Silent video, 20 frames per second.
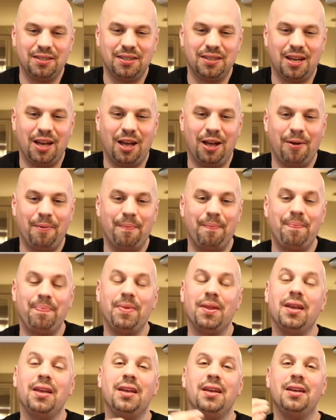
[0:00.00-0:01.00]

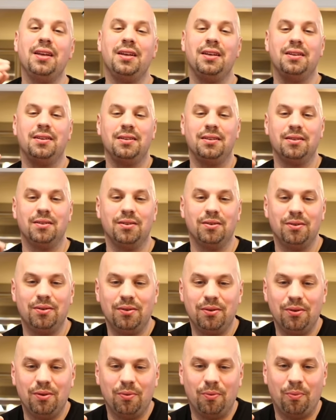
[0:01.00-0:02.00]

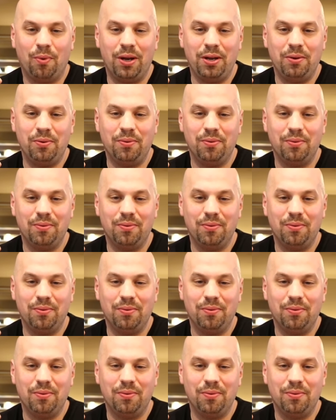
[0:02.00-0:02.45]
White